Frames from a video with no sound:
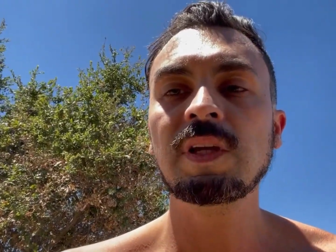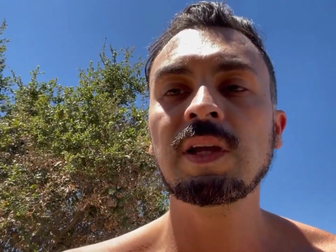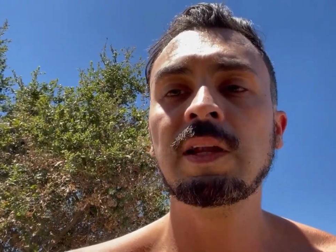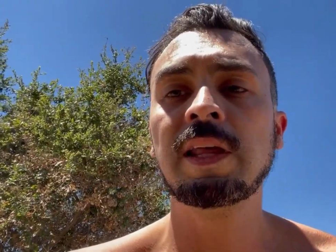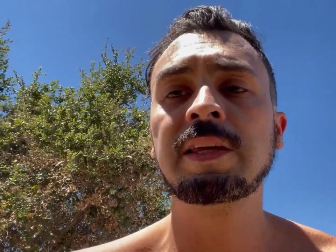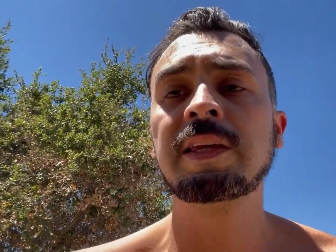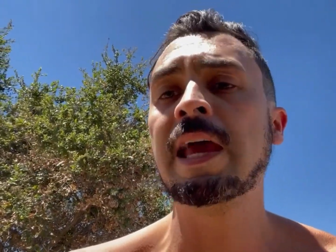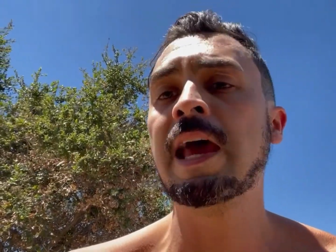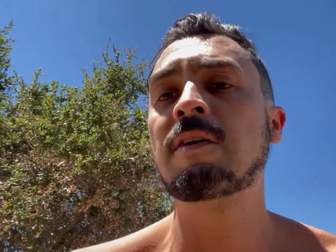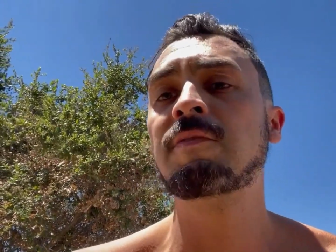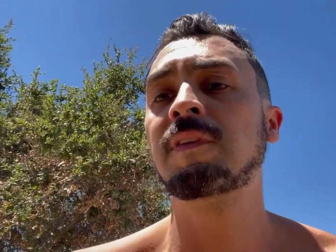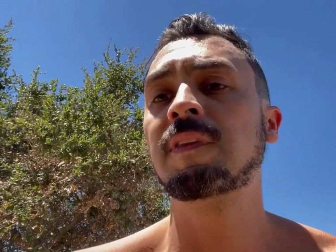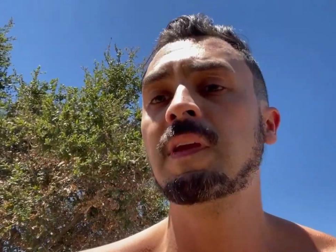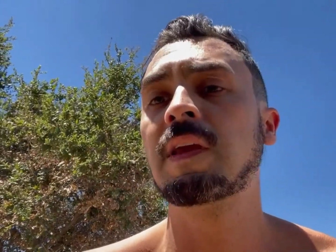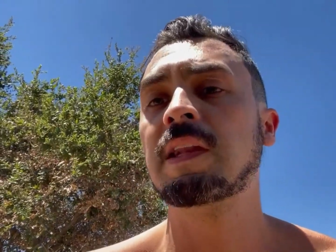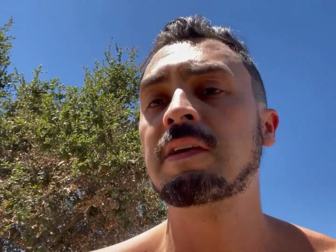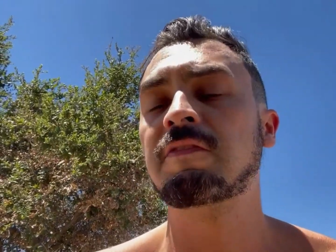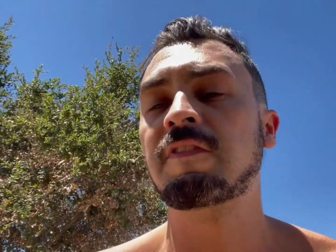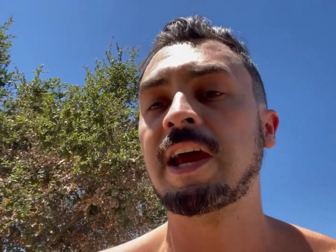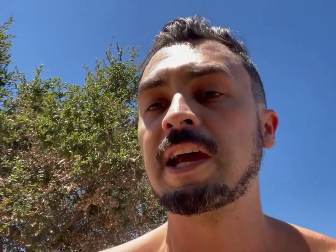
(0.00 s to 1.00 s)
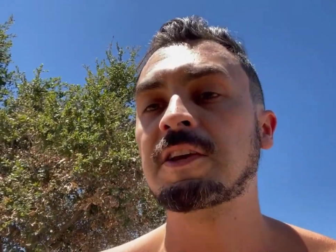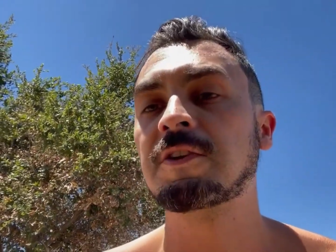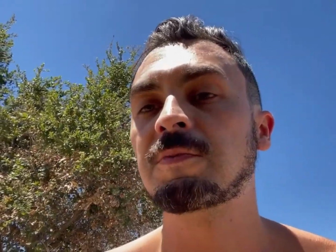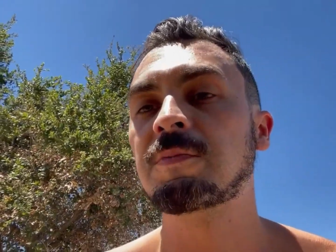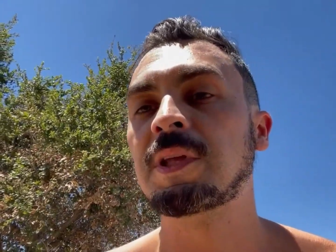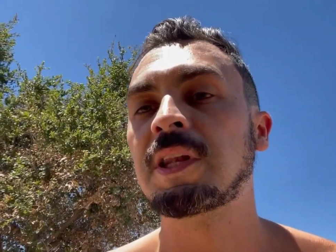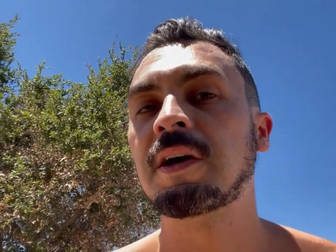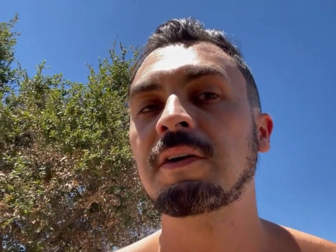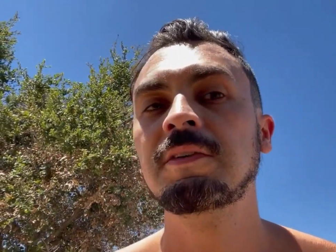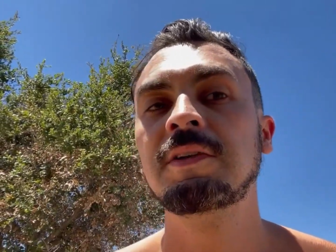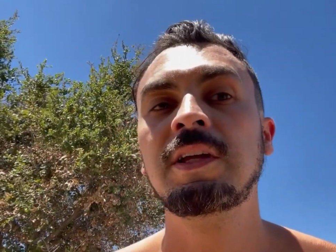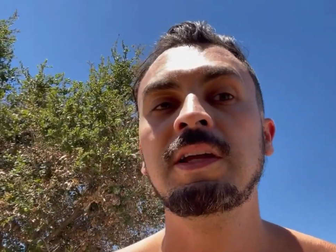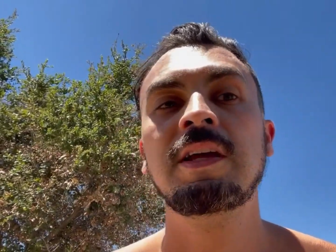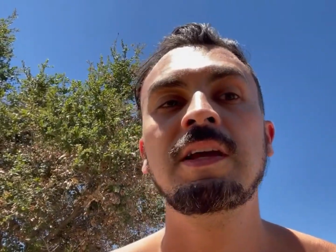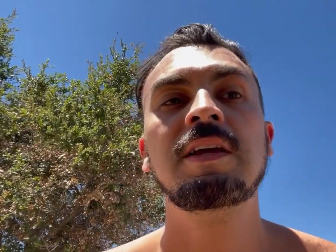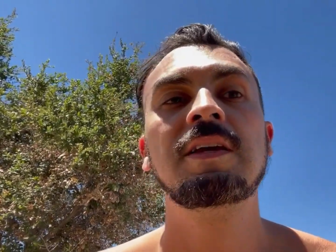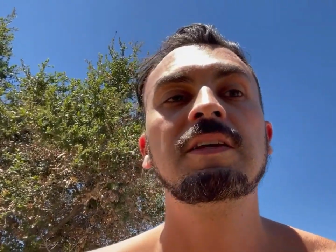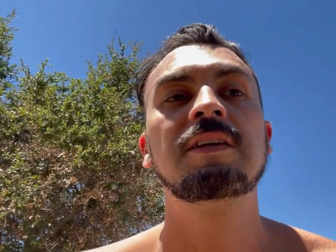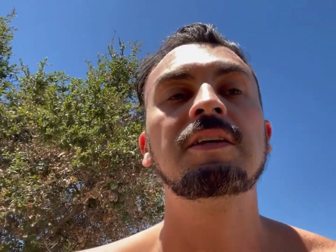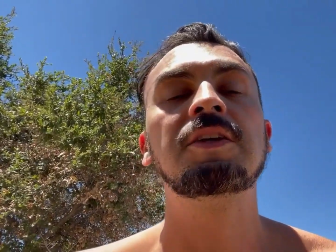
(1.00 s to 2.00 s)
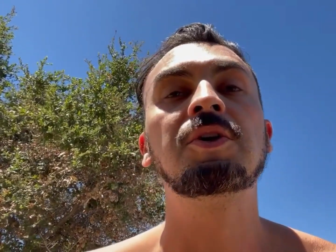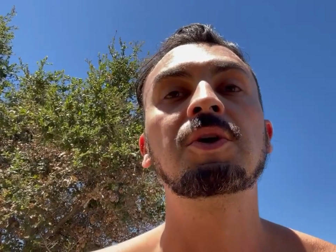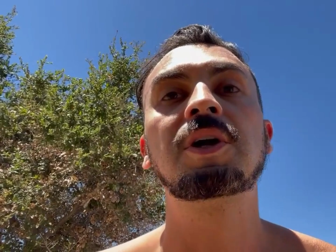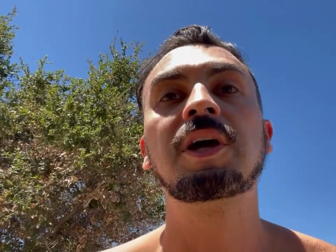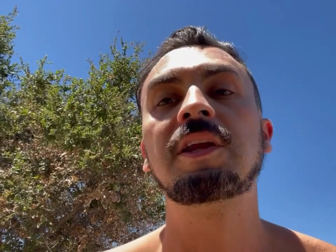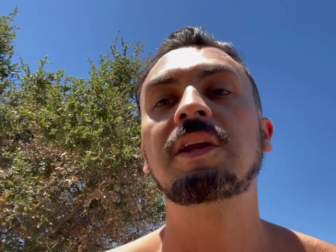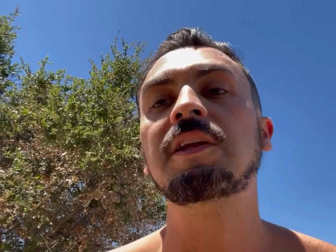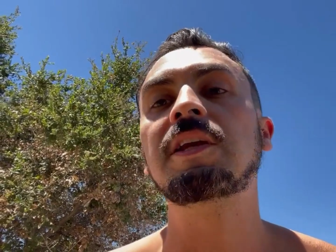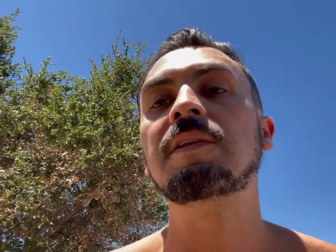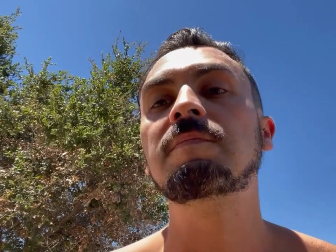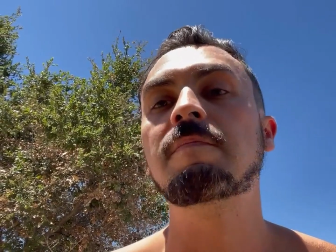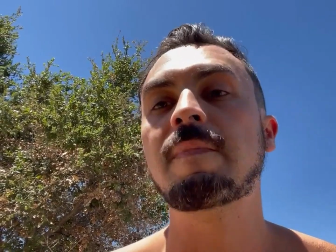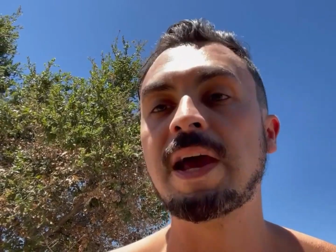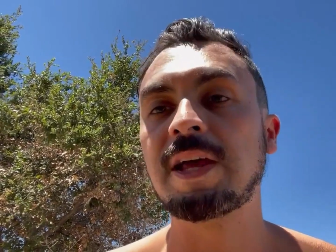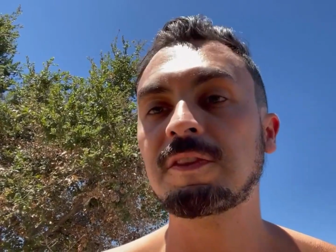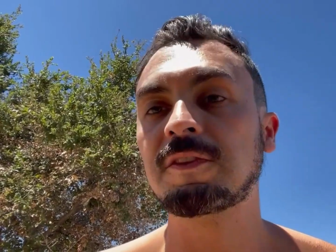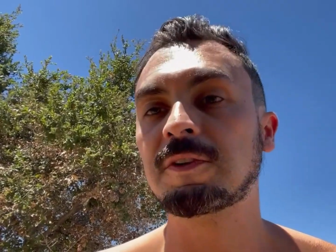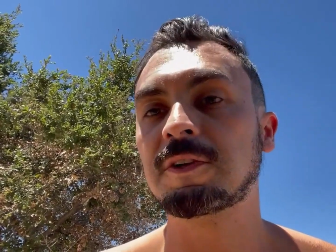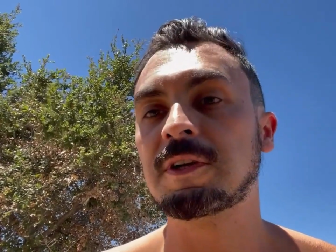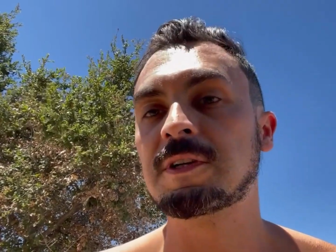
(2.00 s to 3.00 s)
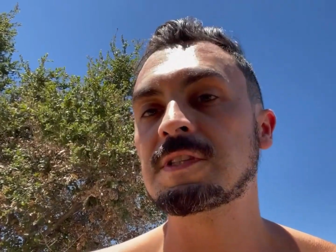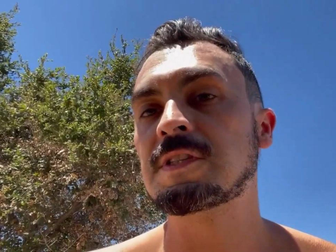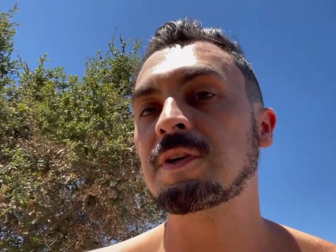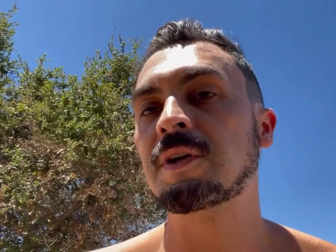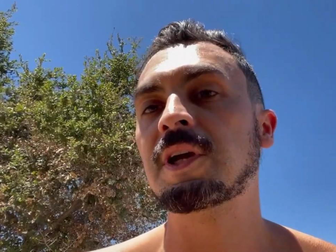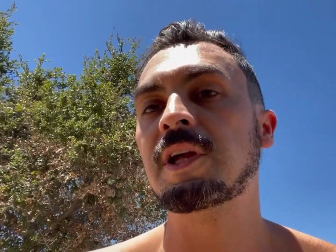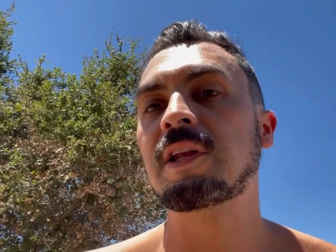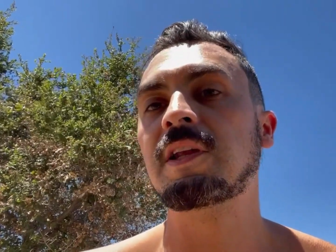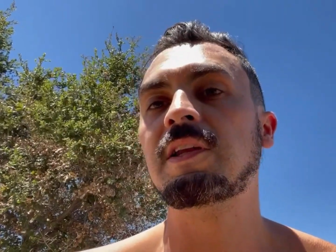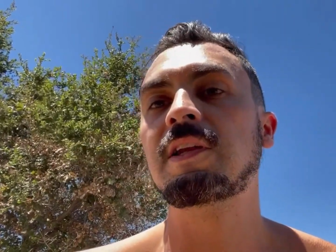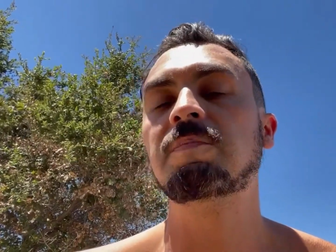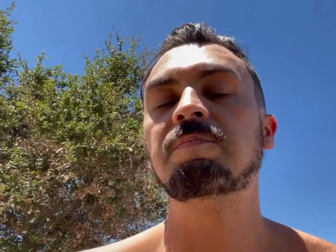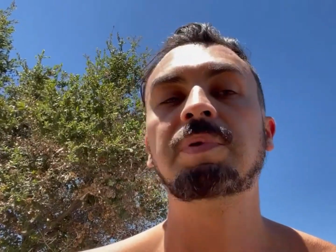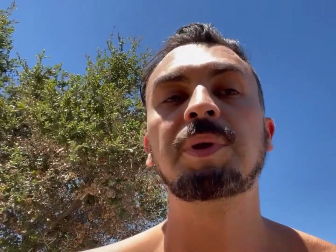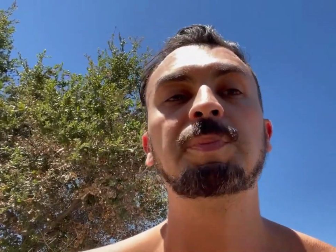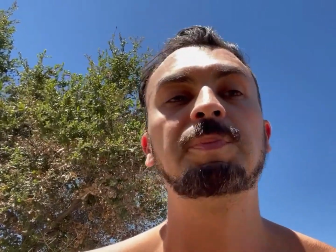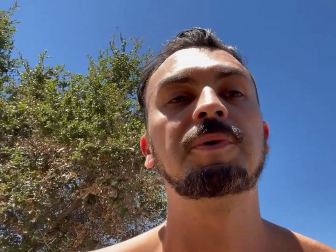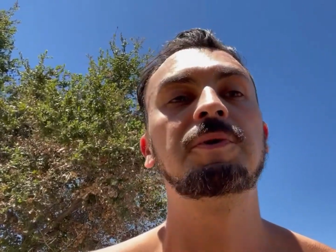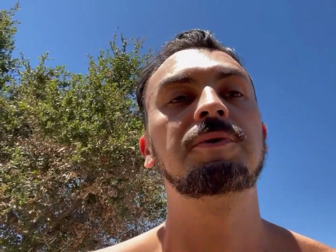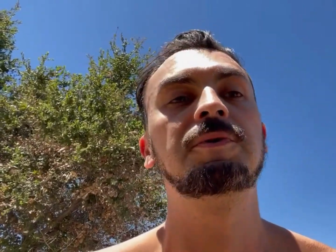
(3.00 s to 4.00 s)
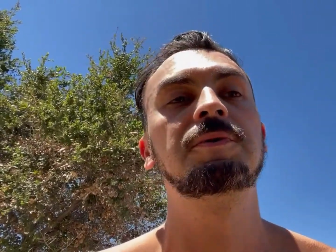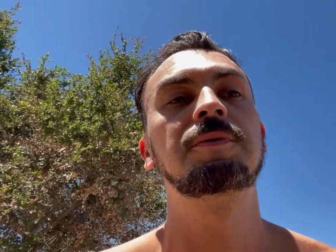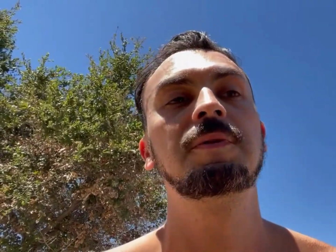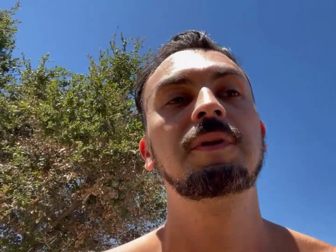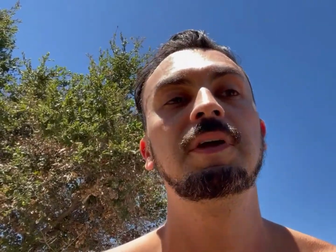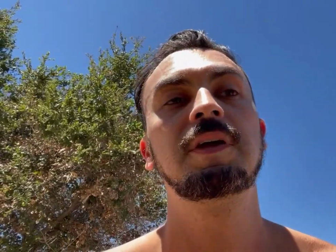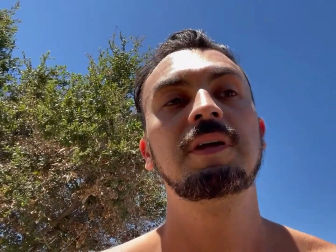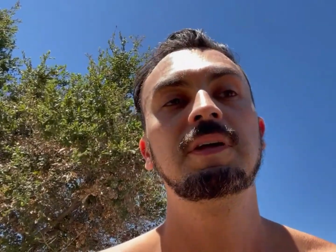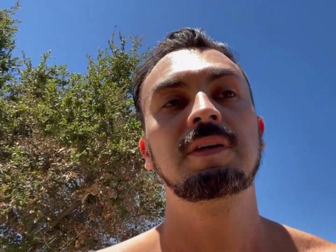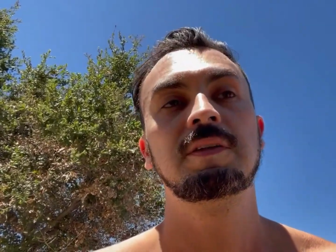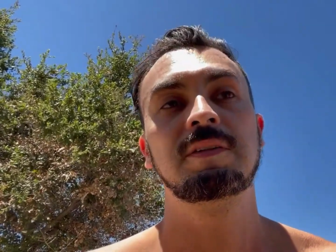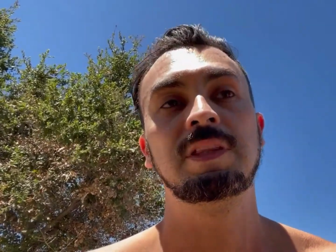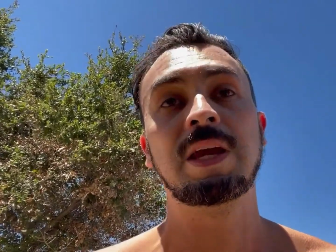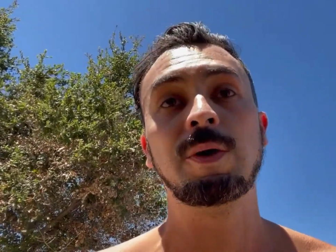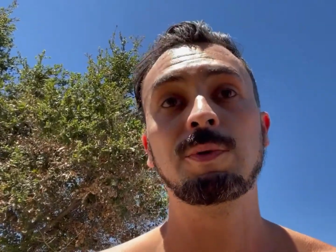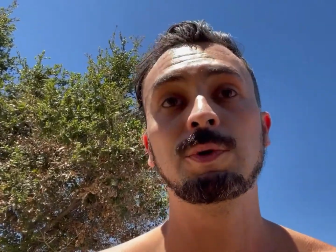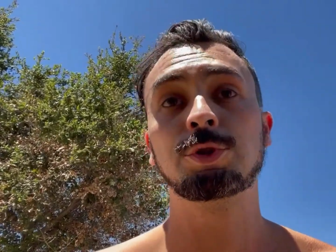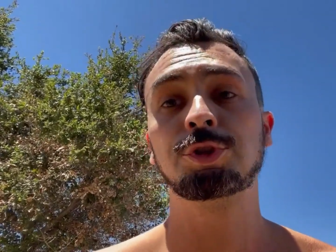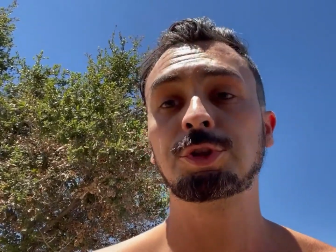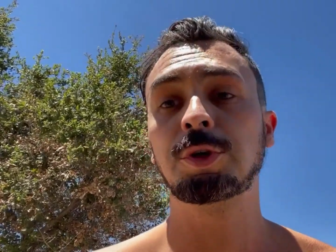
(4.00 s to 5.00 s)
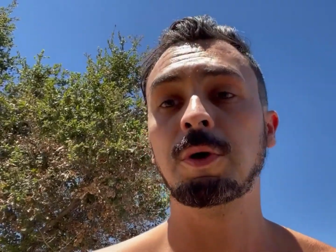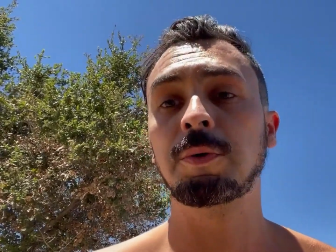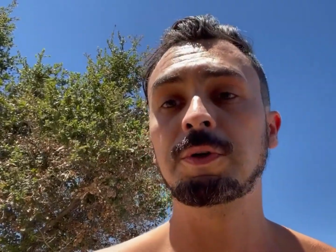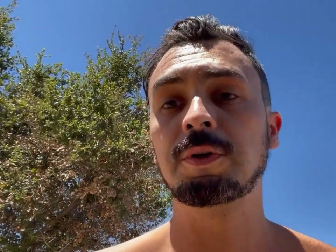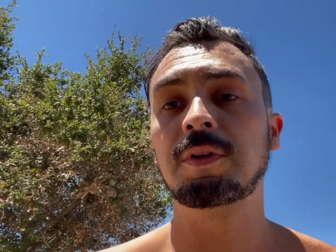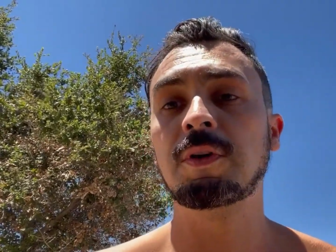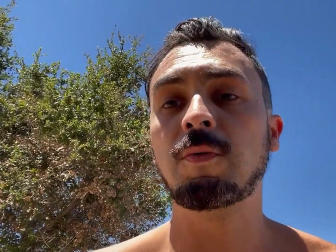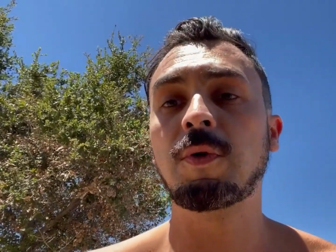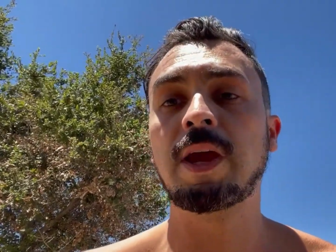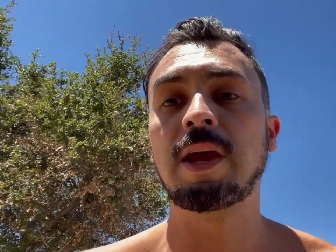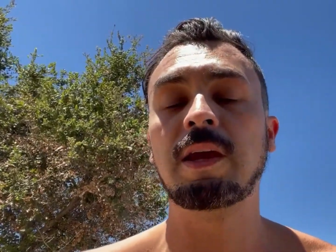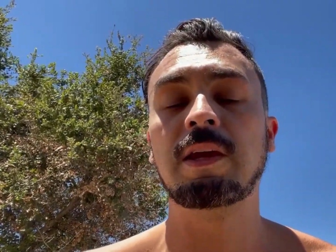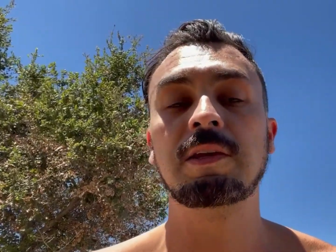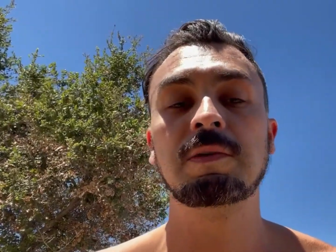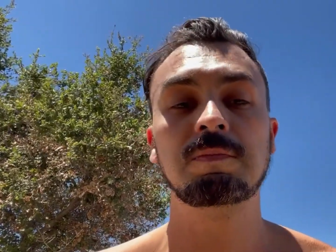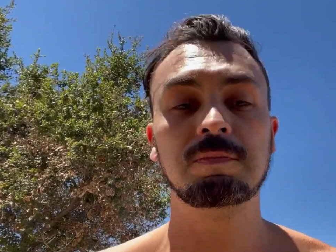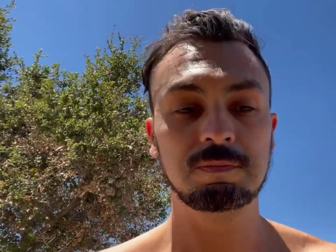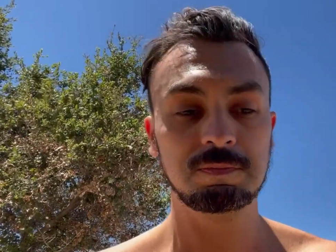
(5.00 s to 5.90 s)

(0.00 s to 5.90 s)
like everything in a vacuum you know you're gonna need mentors you're gonna need people that will show you the way